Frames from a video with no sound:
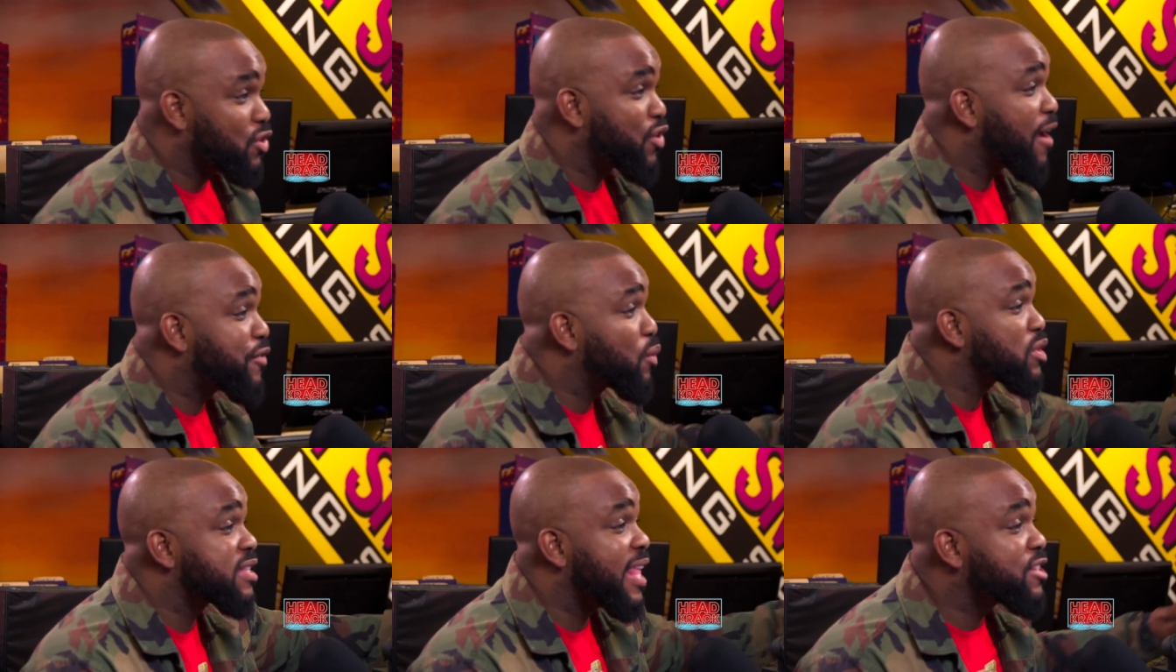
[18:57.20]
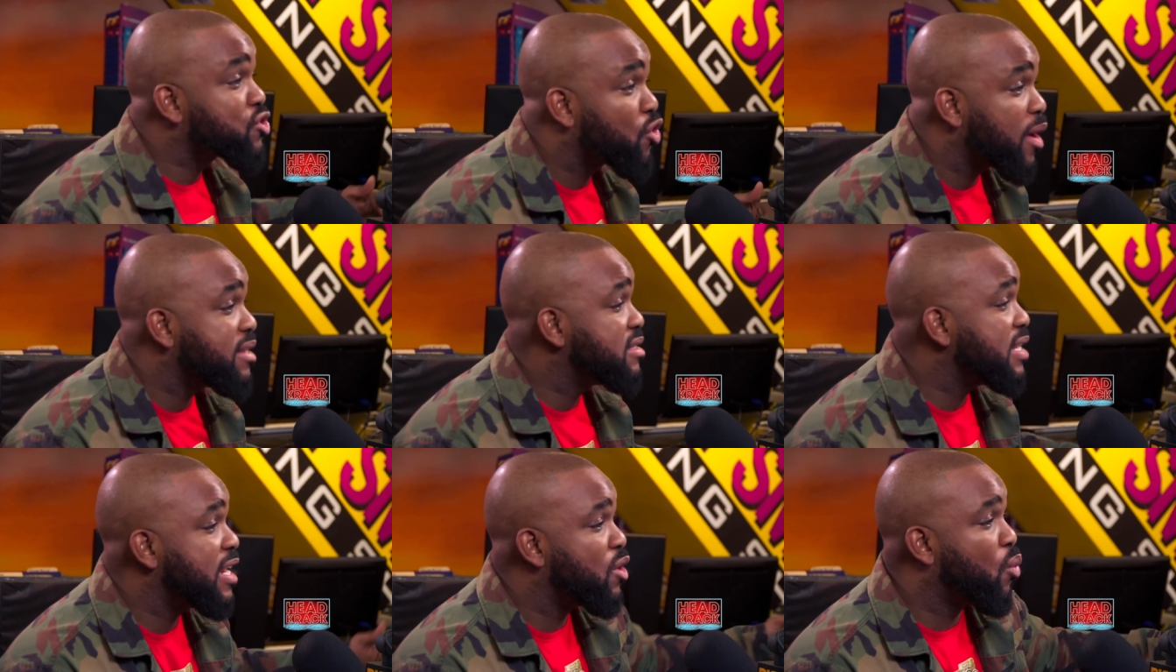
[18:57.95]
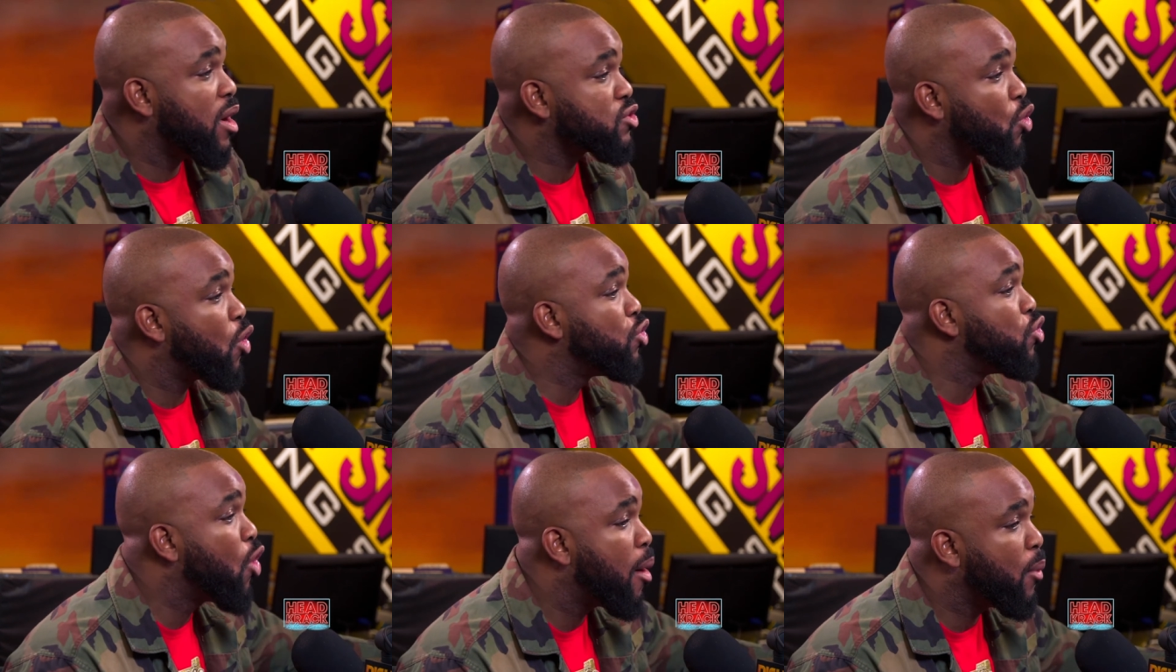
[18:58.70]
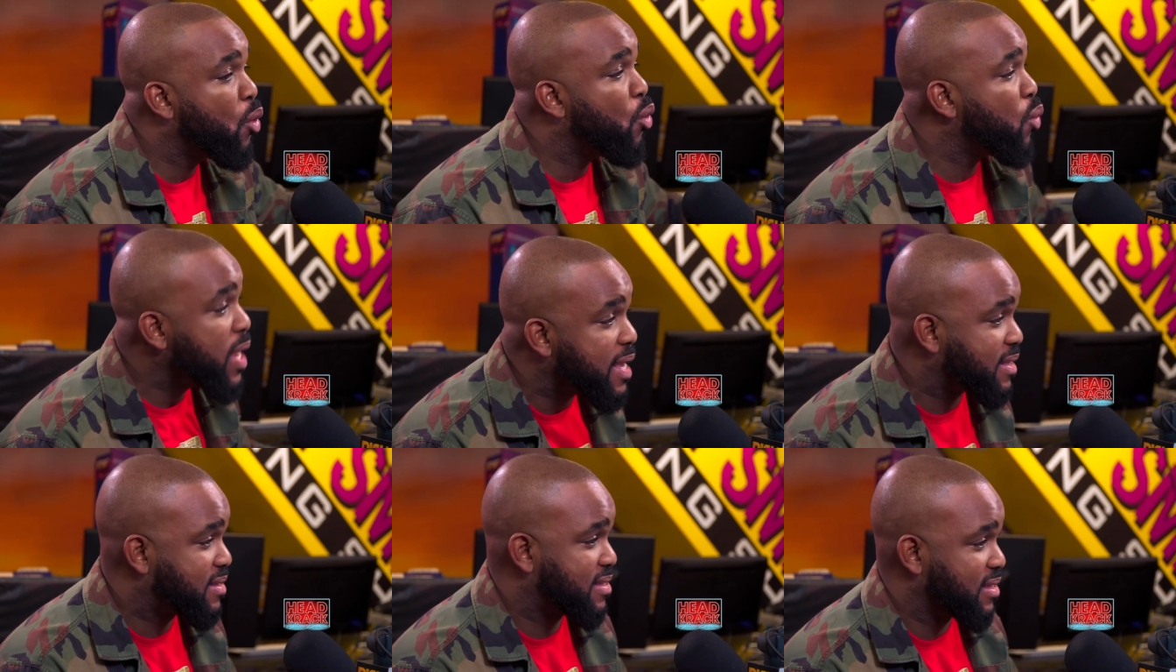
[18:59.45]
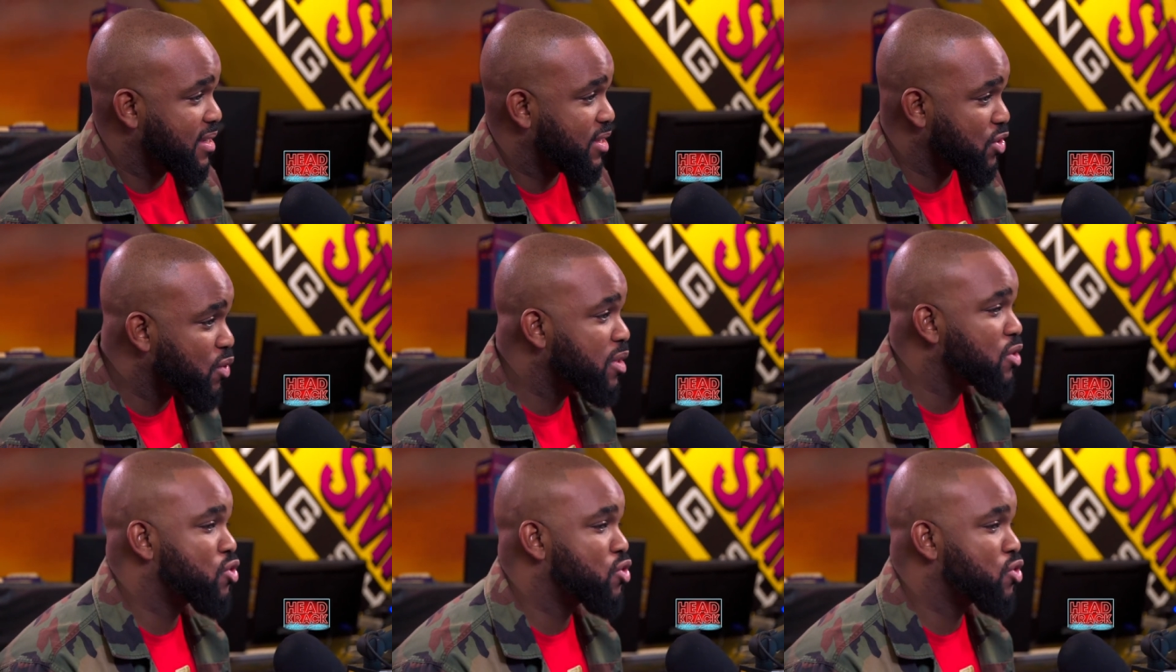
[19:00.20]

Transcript: cleaned traffic up was nice. Less crazy than it was on normal weeks. During the